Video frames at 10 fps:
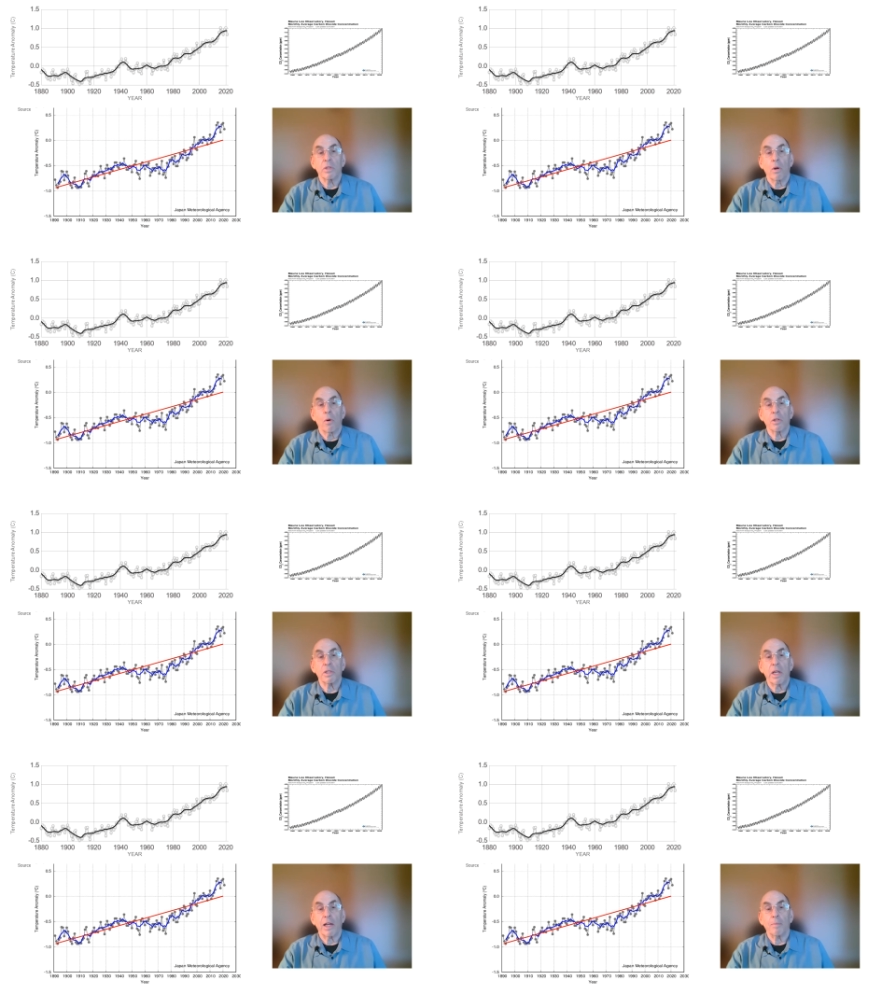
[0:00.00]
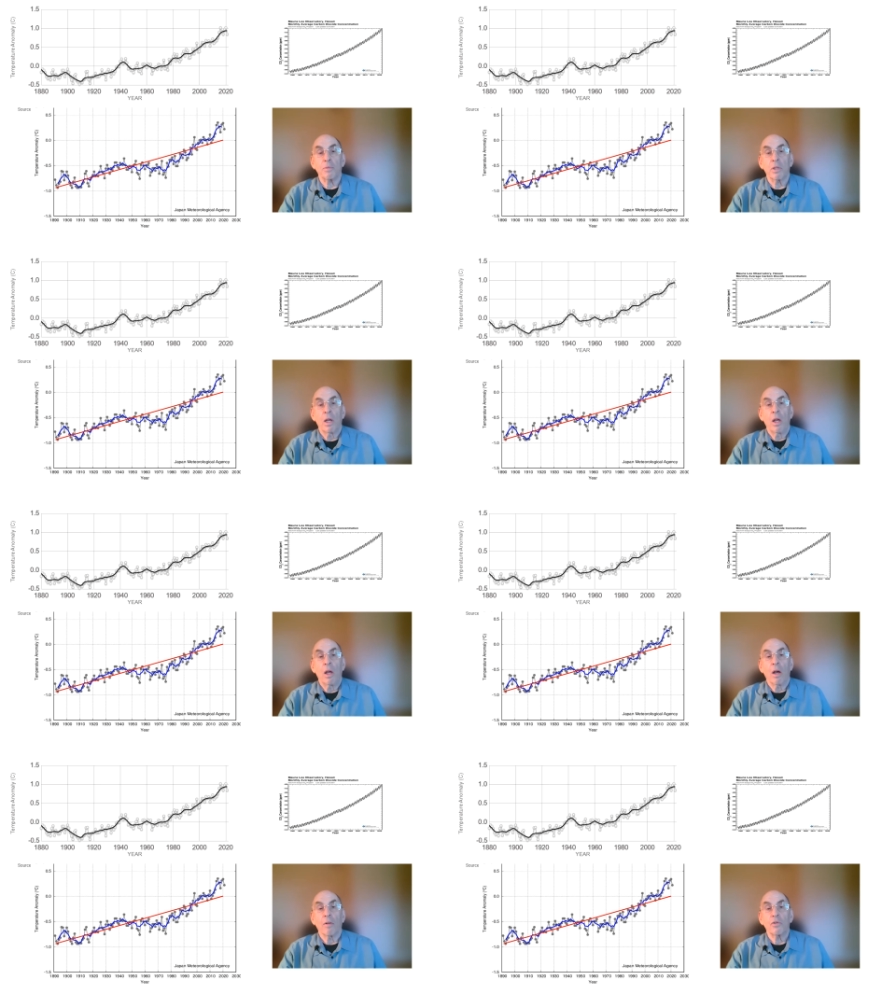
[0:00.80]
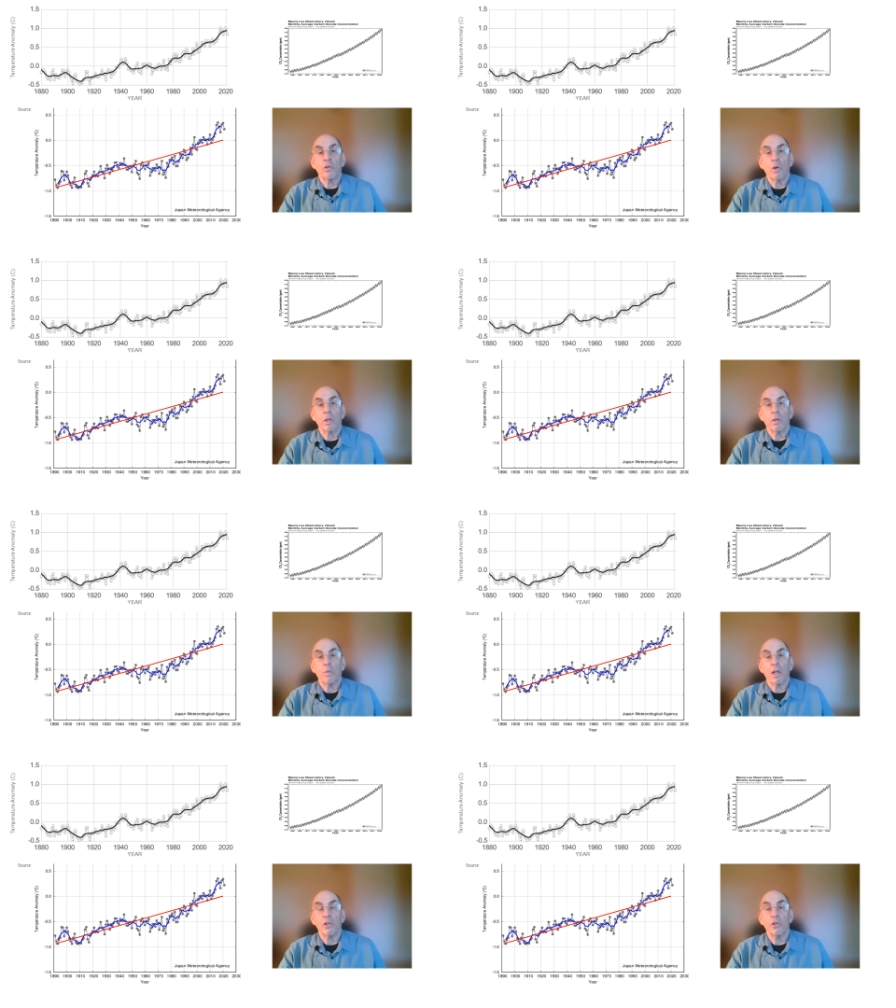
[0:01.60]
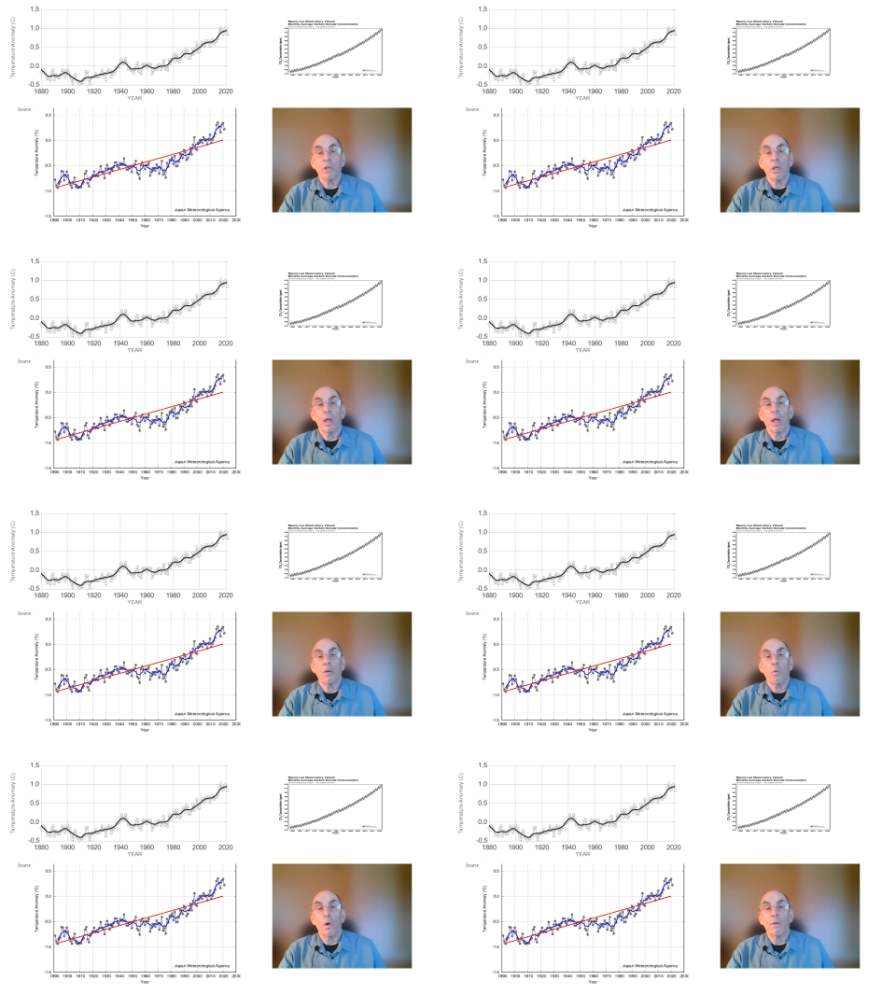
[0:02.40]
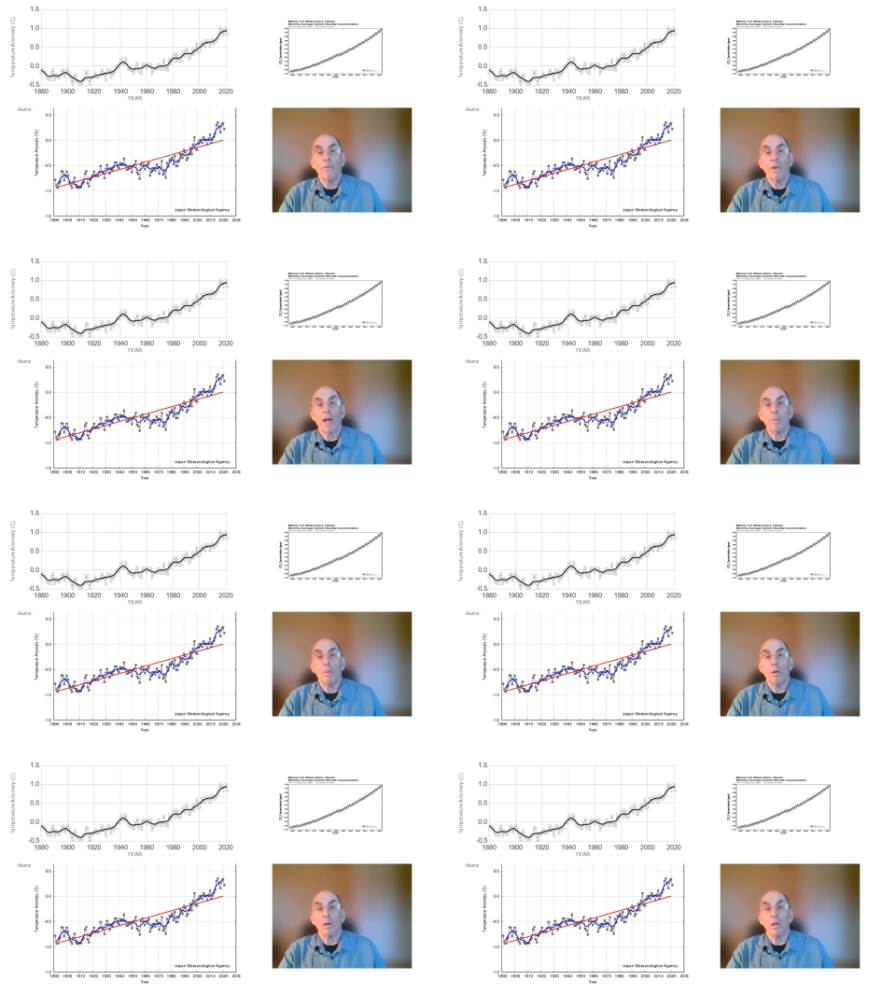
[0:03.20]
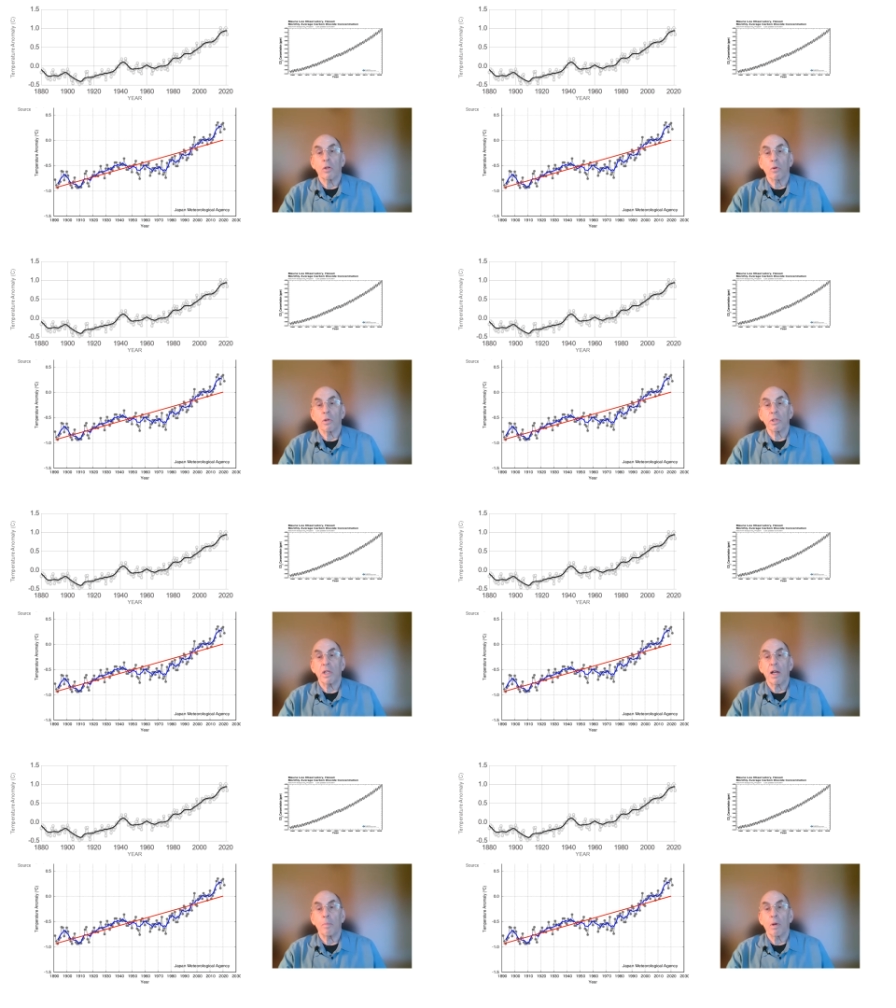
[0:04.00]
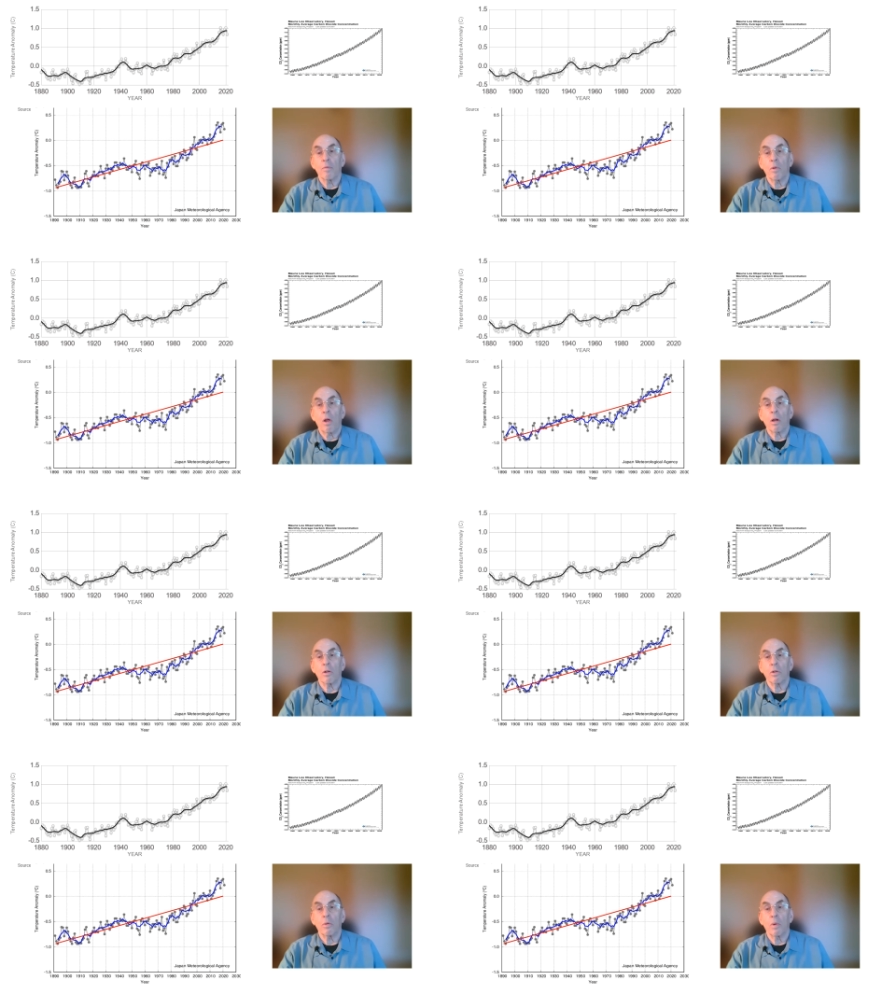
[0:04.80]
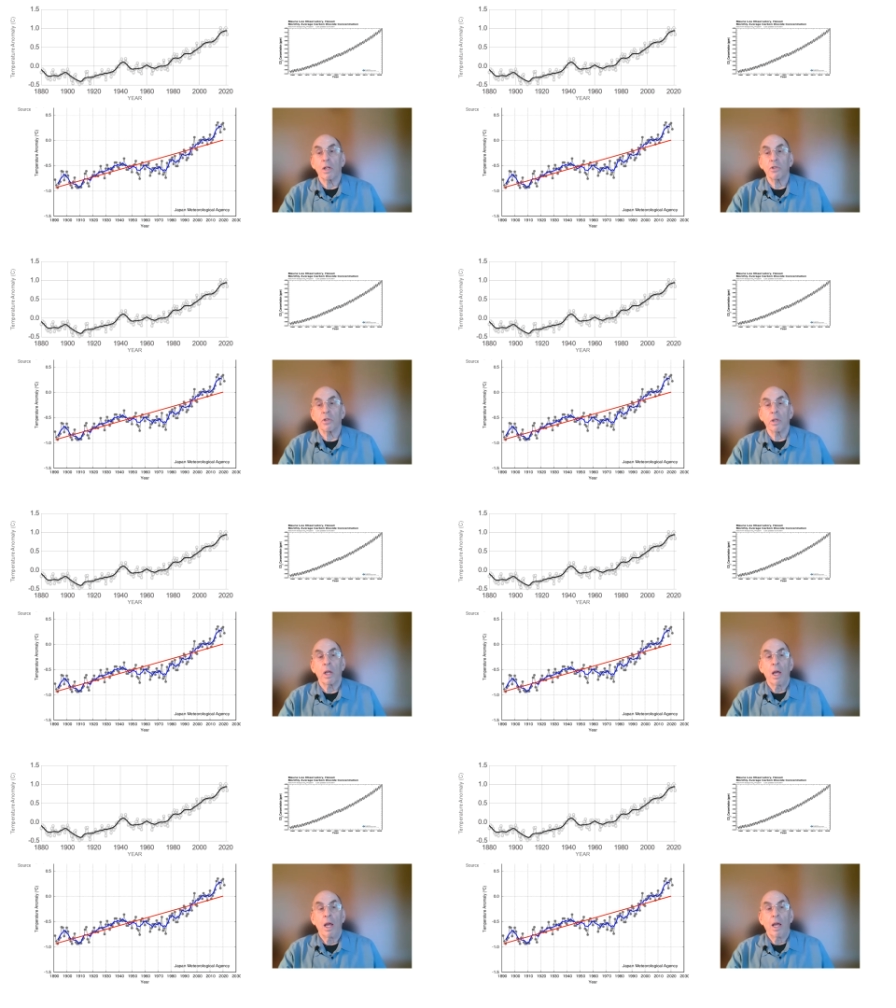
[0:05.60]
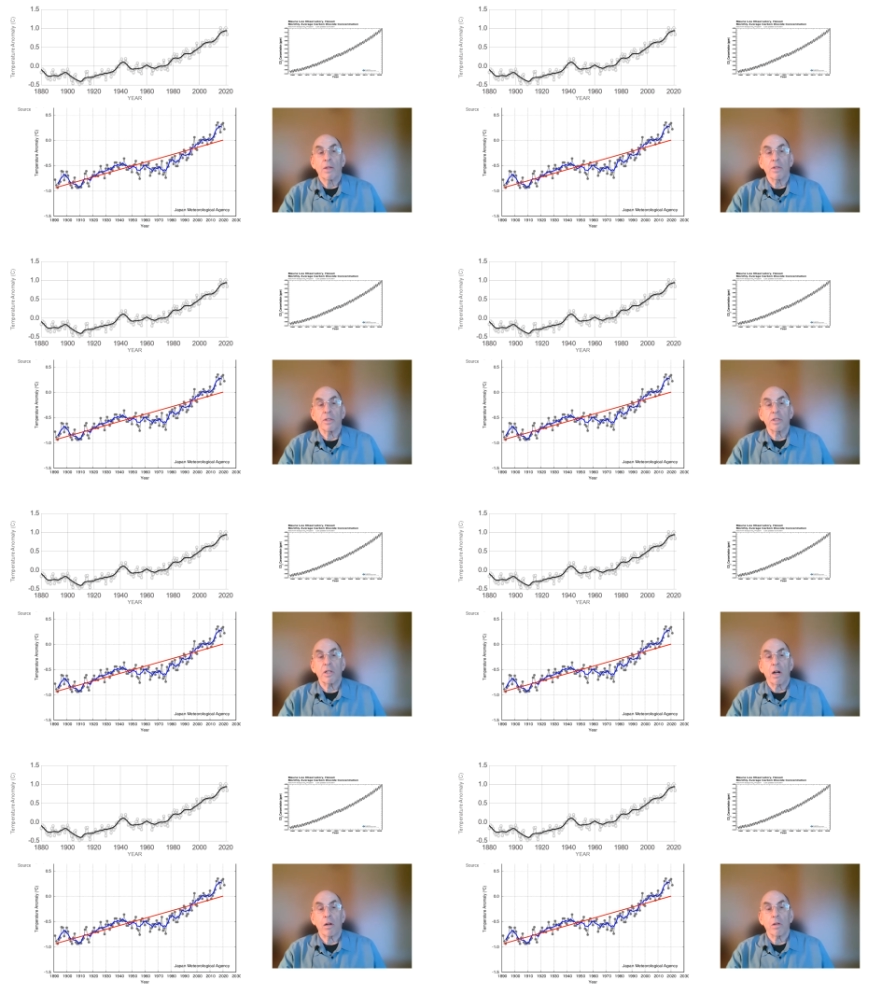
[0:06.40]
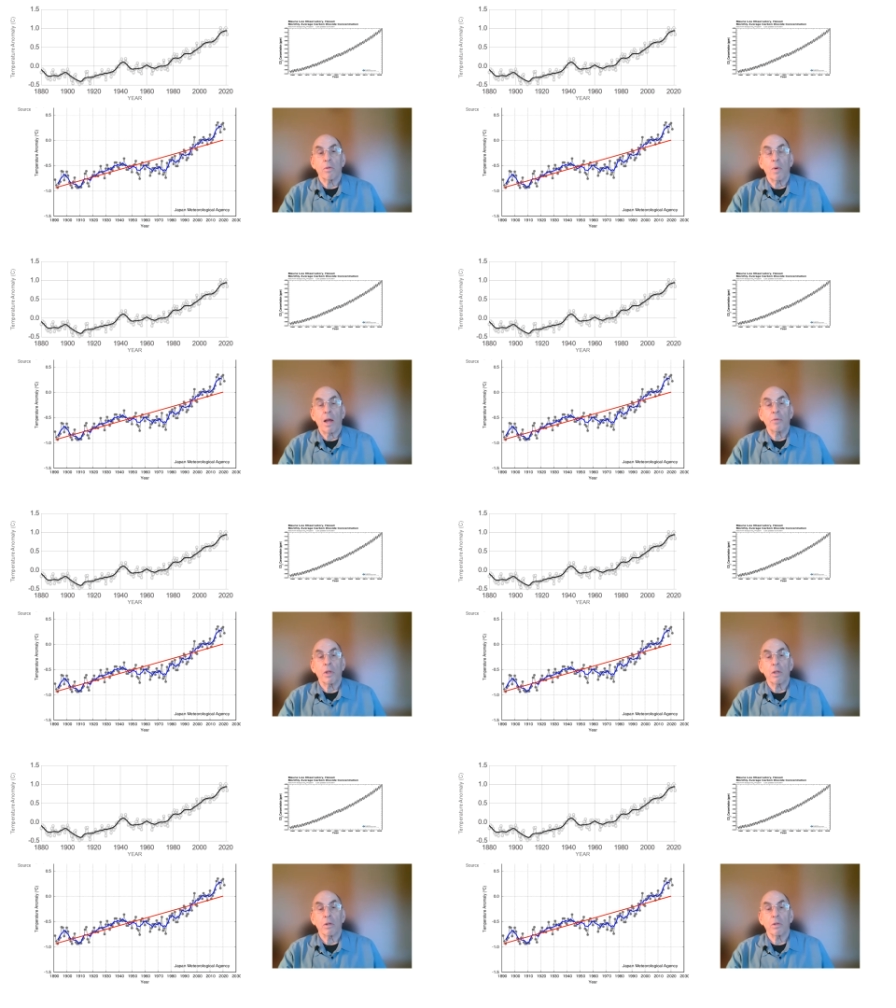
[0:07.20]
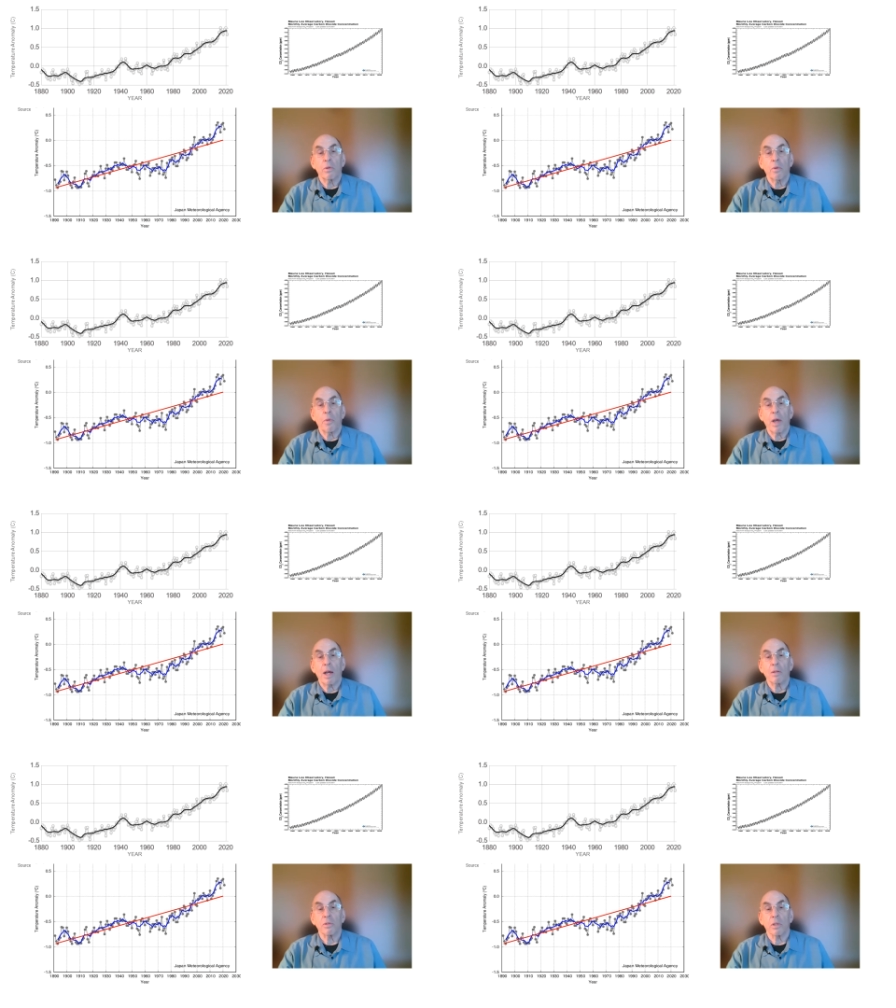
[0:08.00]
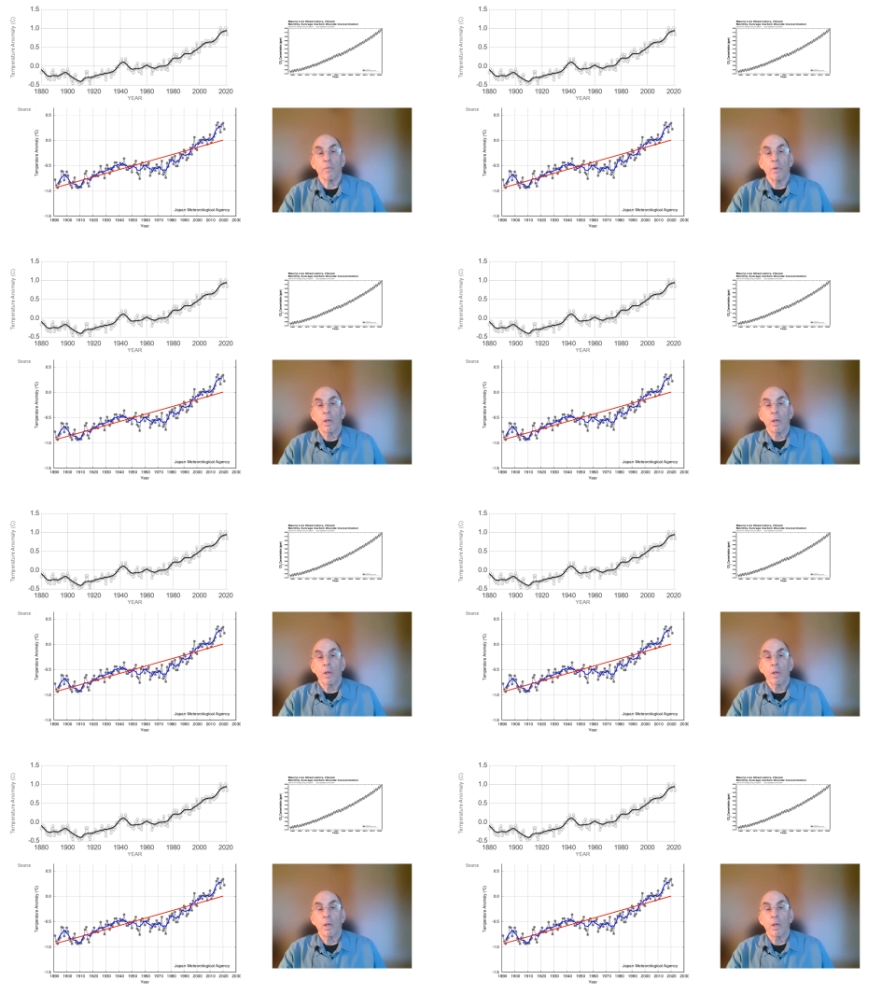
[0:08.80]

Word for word: or steps of short duration and one flat period or step of longer duration that started around the year 2000.